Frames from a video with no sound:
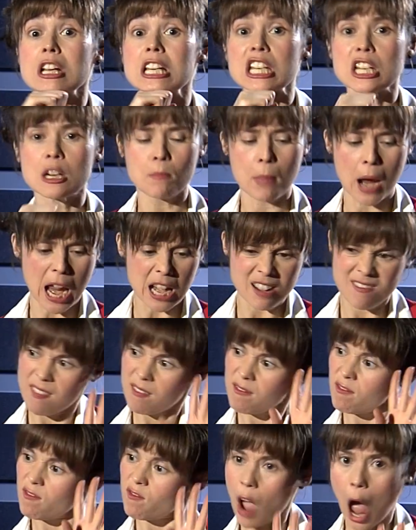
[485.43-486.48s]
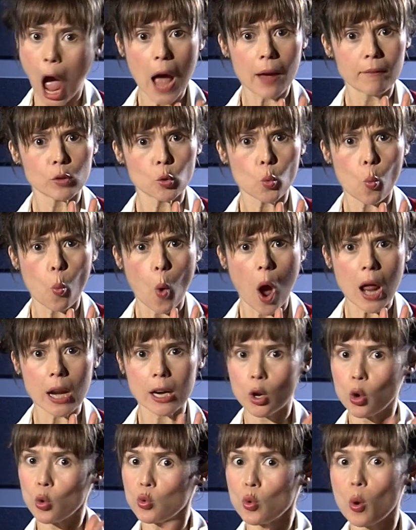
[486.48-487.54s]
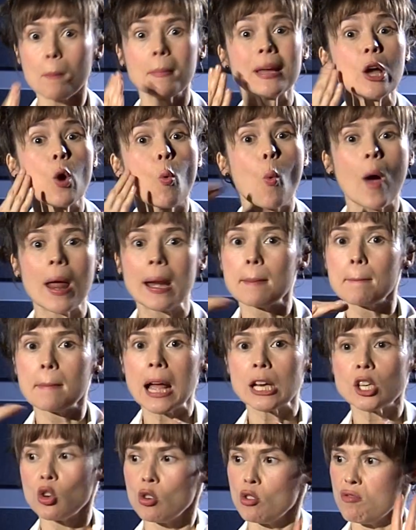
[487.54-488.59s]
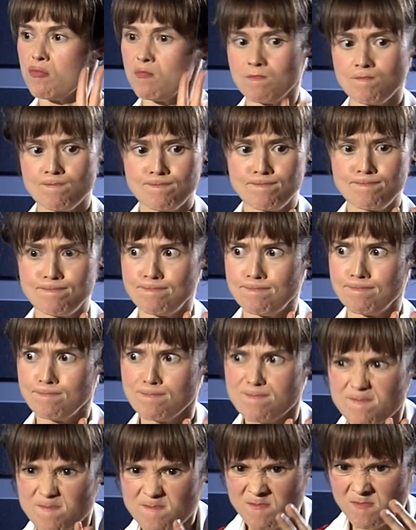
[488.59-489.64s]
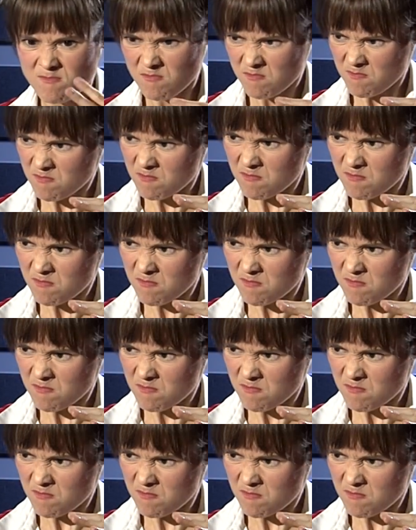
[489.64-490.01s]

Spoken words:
The French have 5 to every 1 of the English army's men.